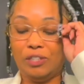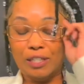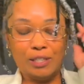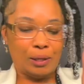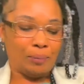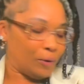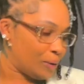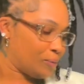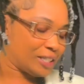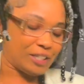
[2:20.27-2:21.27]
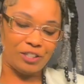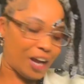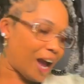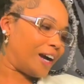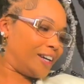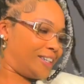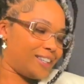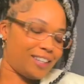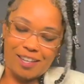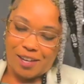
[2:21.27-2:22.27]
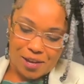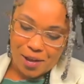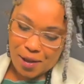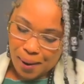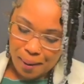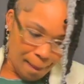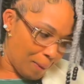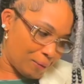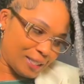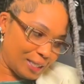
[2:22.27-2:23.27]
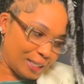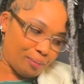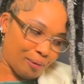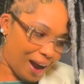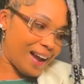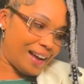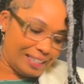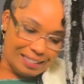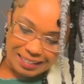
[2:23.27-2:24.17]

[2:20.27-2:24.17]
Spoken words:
Get to the point. What's the shock? What's the surprise?